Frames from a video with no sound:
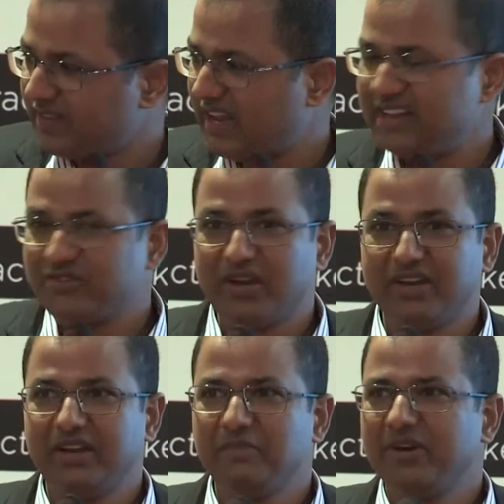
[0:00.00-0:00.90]
Right, so
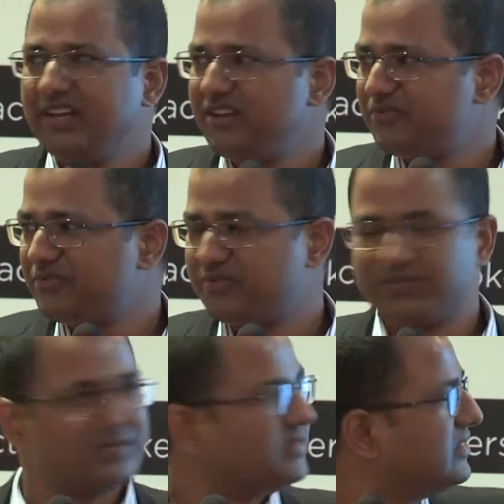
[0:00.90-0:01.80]
anybody
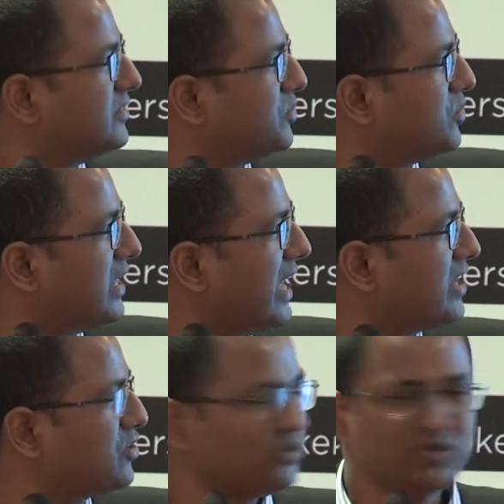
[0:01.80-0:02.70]
if would
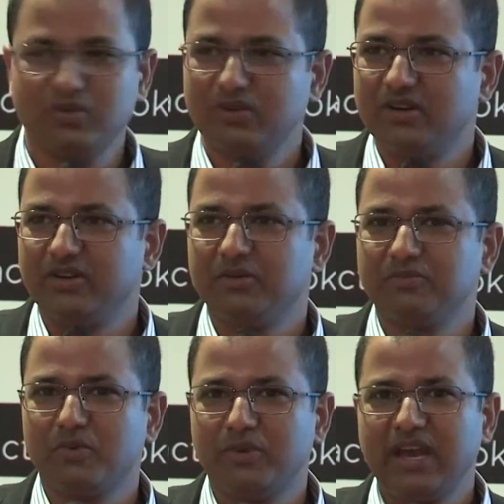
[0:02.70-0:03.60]
like to,
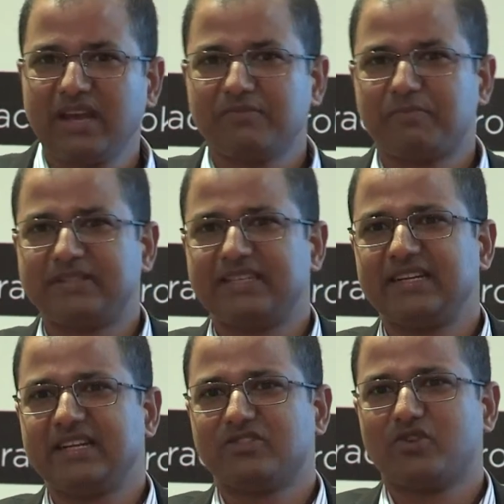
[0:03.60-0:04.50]
we are
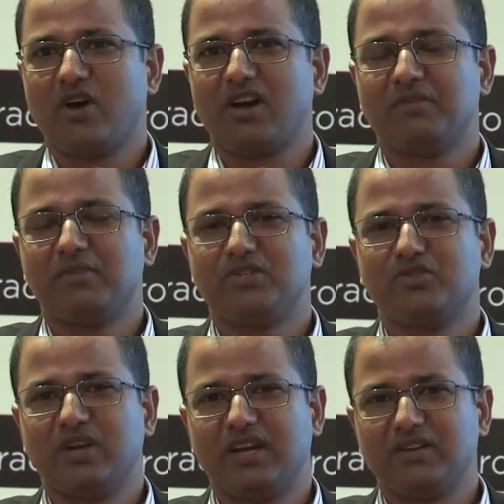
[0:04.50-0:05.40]
present at stall number
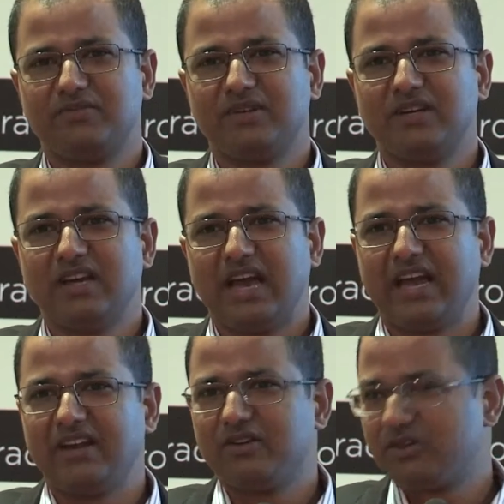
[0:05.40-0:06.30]
12,
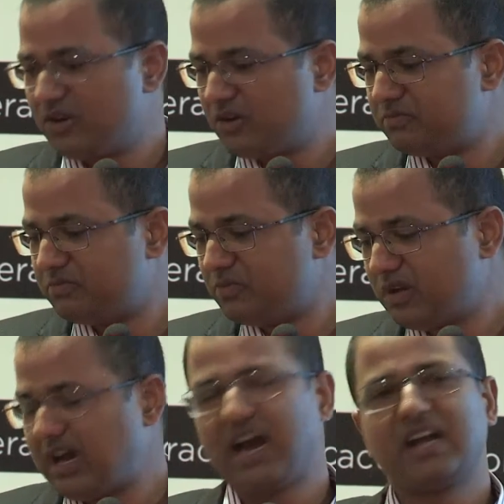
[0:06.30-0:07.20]
and
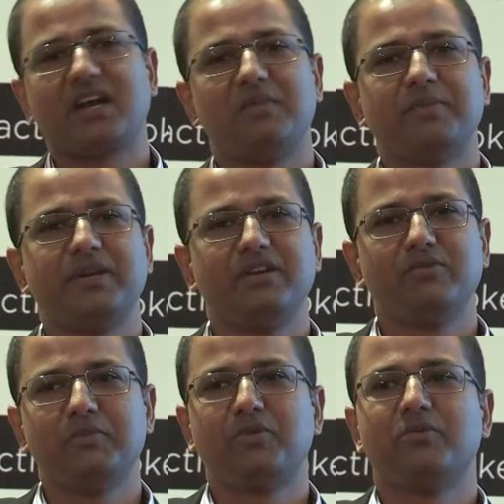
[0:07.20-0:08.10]
our company,
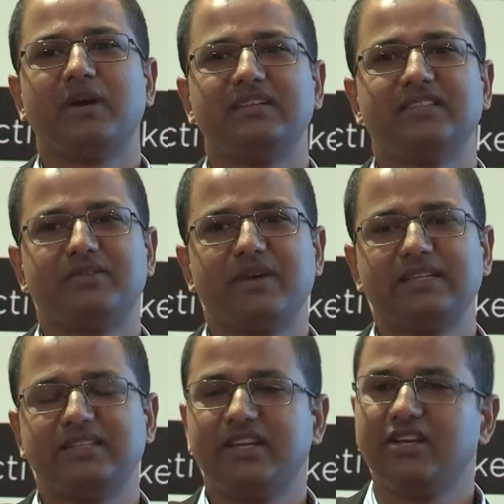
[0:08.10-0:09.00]
we provides
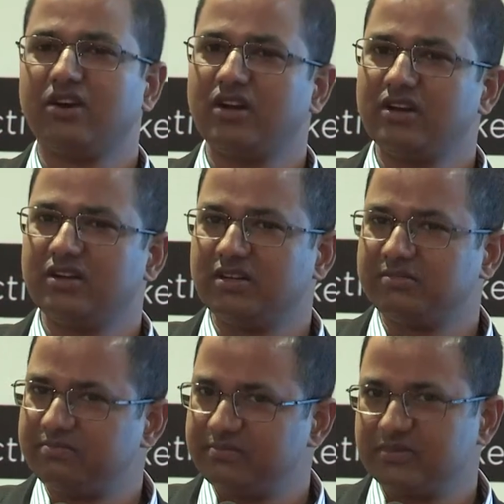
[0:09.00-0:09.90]
advisory on
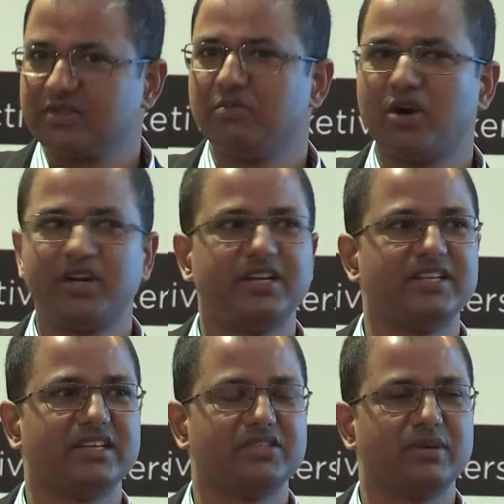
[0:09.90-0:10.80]

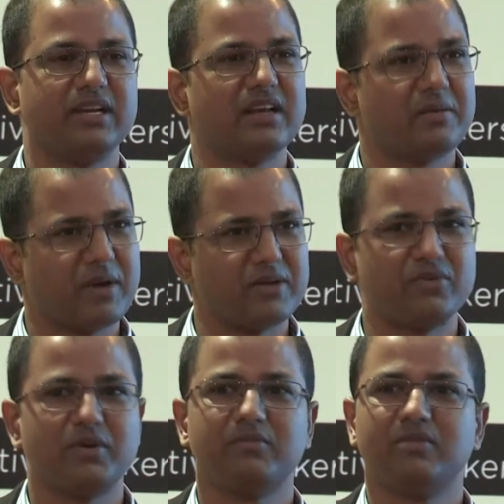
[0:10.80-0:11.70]
commodities as well, apart
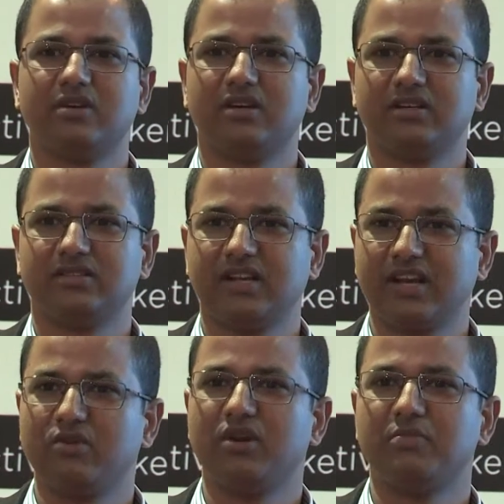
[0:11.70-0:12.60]
from the
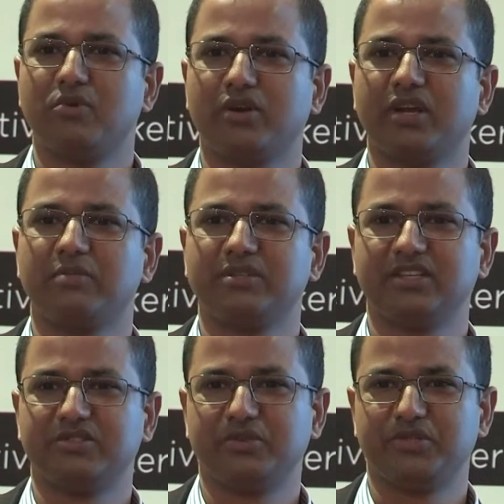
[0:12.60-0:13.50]
regular broking
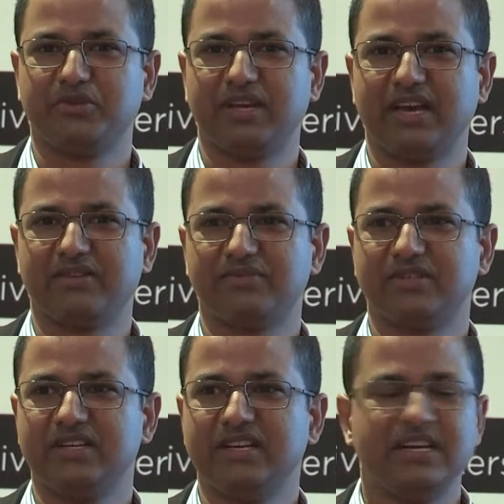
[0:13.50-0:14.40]
business which we have.
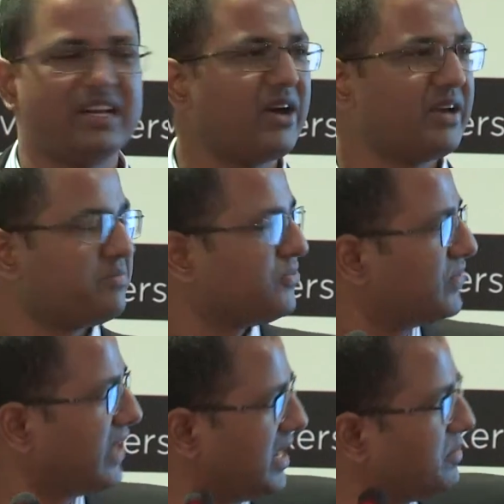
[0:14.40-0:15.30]
Now, if
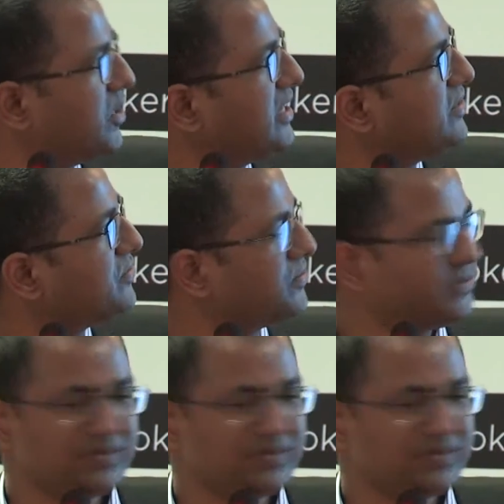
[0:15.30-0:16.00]
anybody